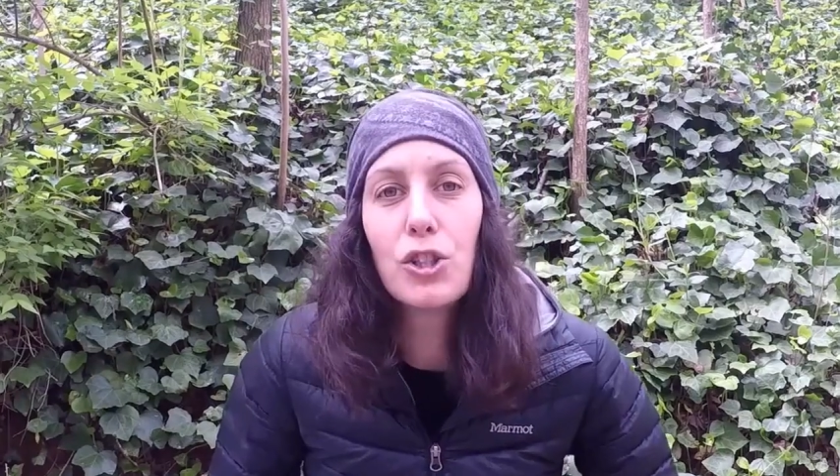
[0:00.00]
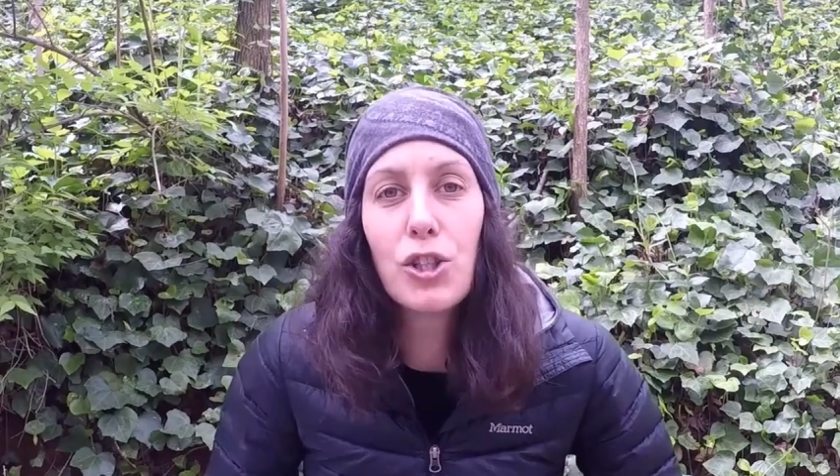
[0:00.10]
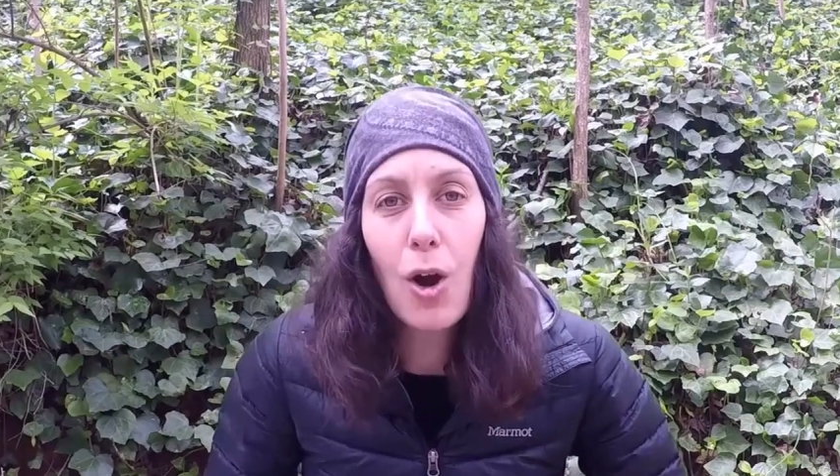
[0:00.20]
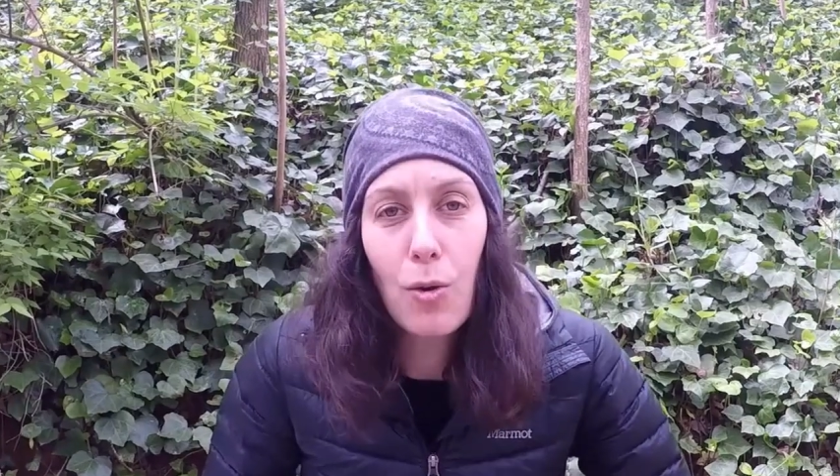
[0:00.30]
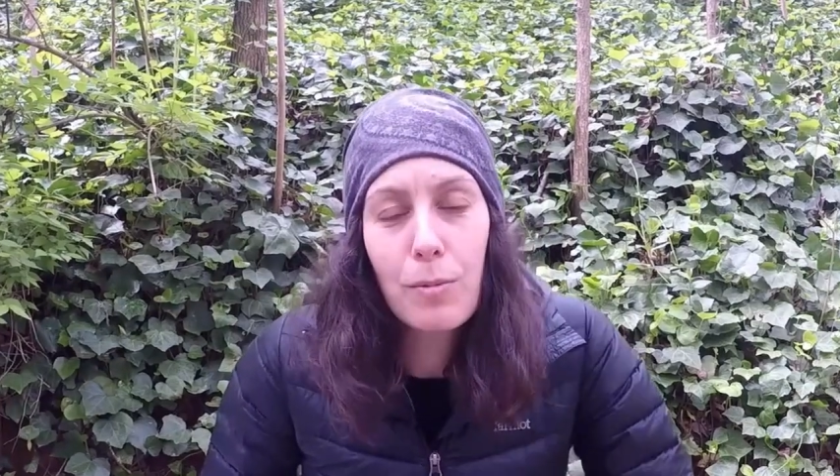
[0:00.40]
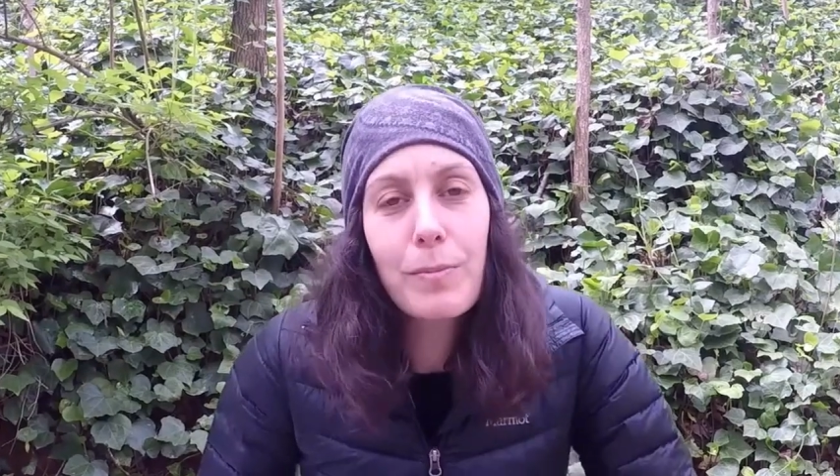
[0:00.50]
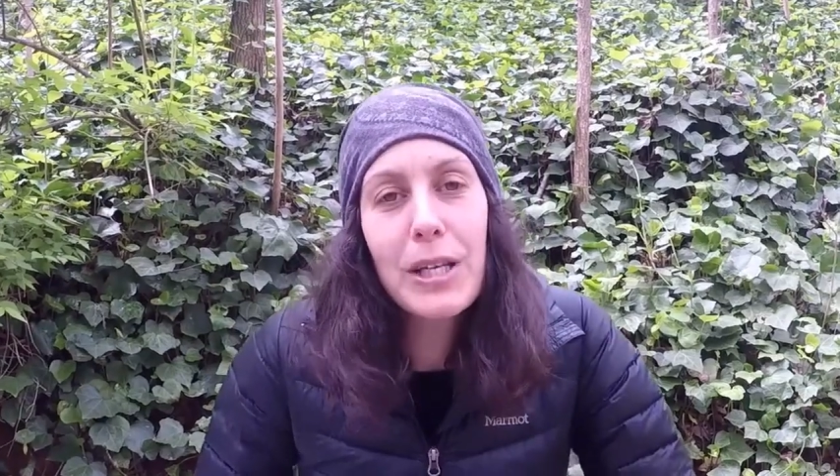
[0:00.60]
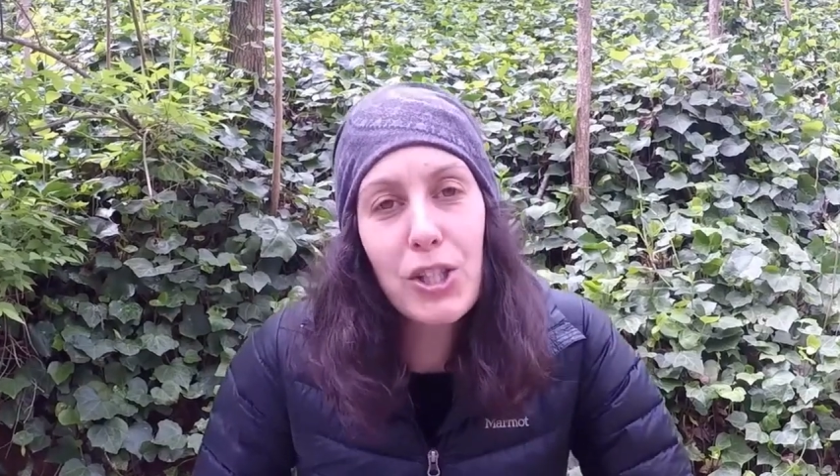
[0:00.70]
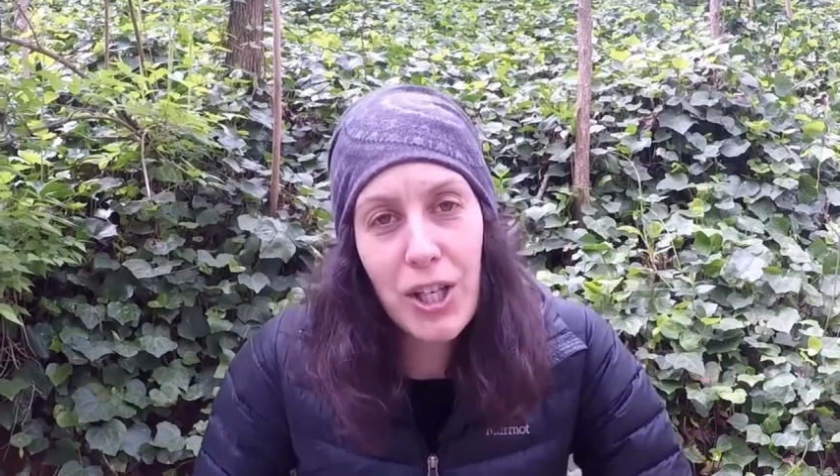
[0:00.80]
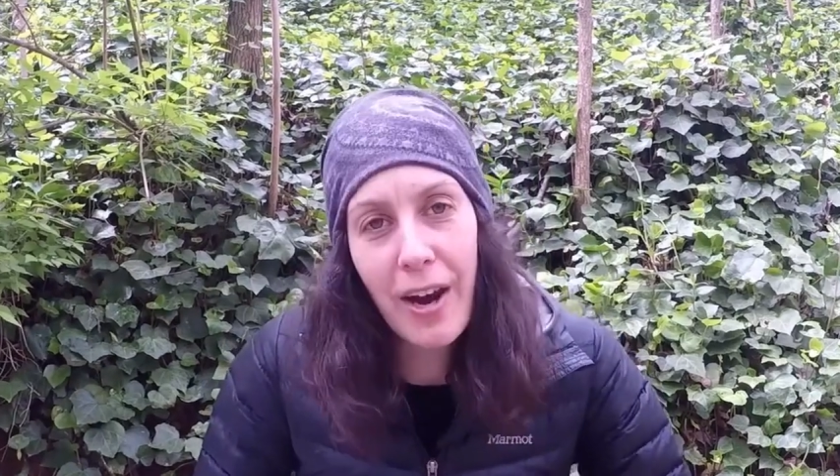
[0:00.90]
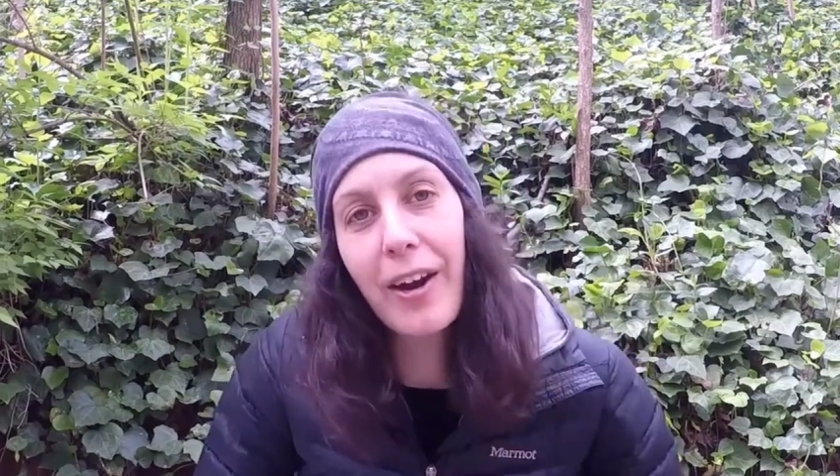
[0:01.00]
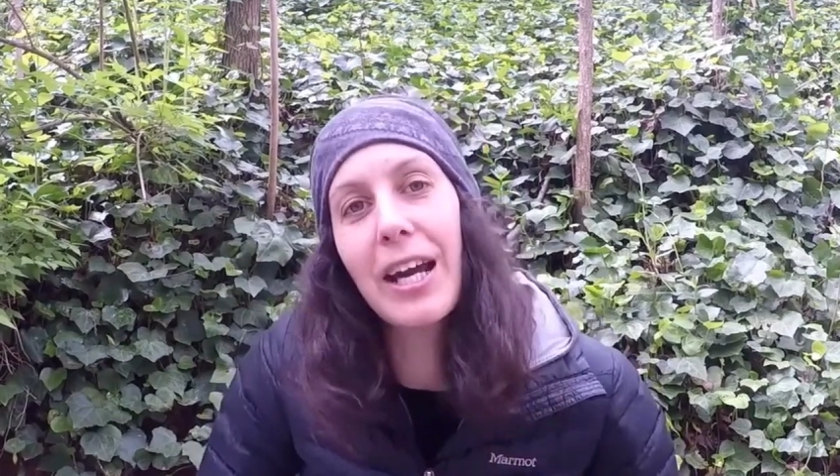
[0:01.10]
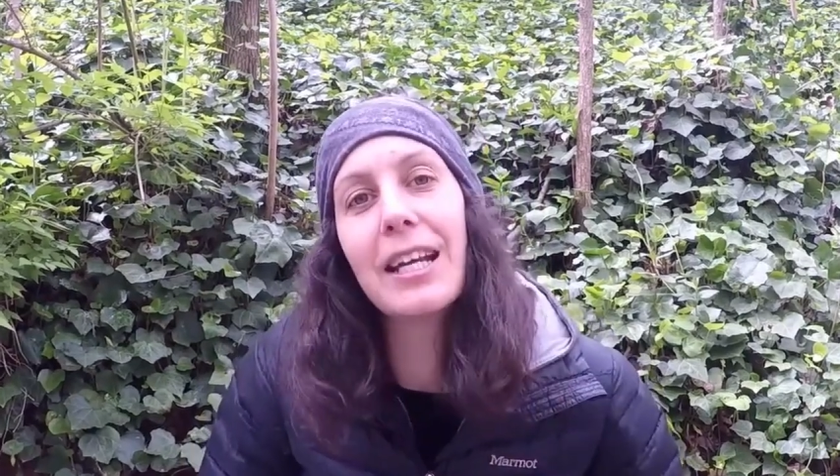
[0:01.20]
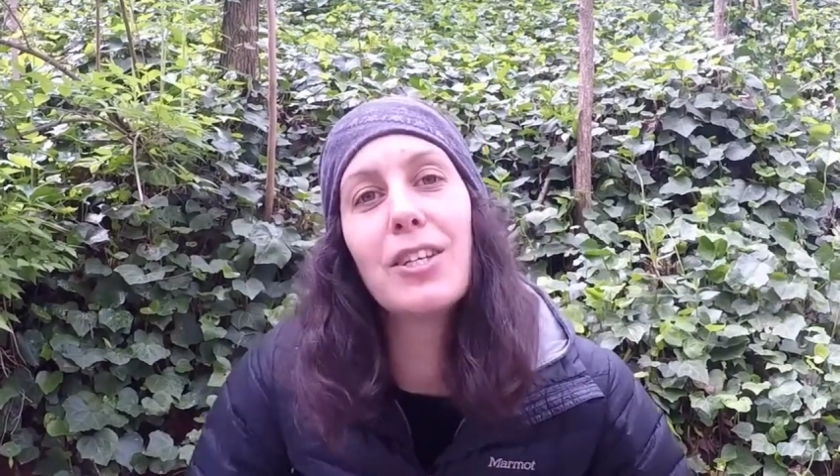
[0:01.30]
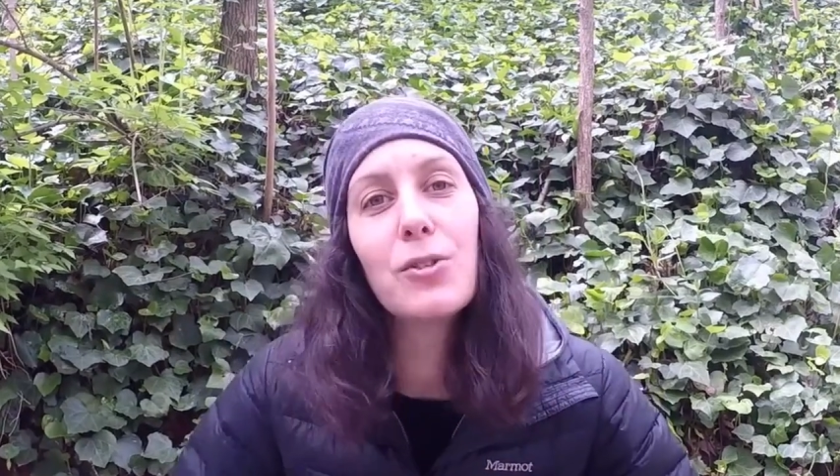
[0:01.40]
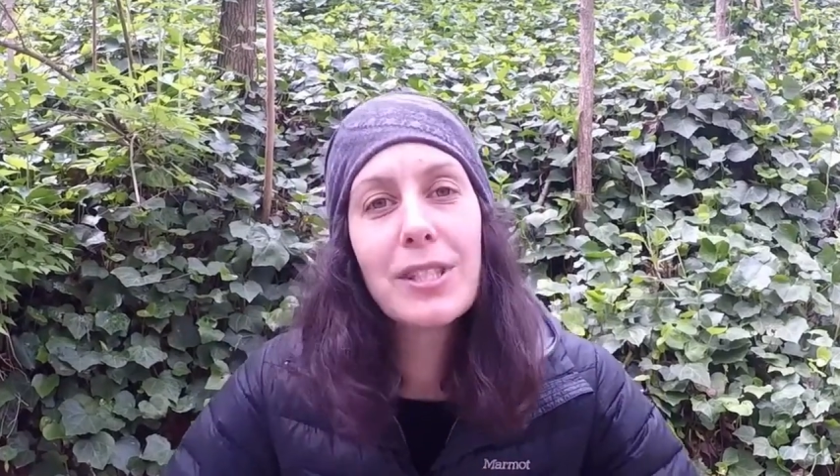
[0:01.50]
Don't be sharing